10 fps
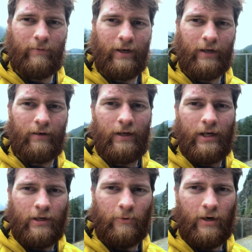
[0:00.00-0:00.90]
But
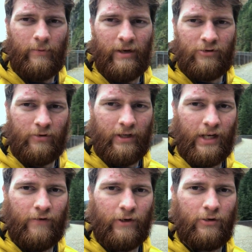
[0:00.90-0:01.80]
you want to make sure that
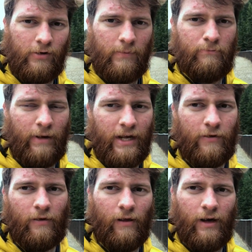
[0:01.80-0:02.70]
you have a good
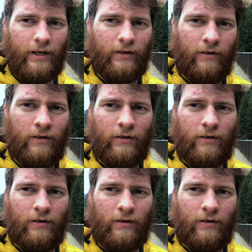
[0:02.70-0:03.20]
baseline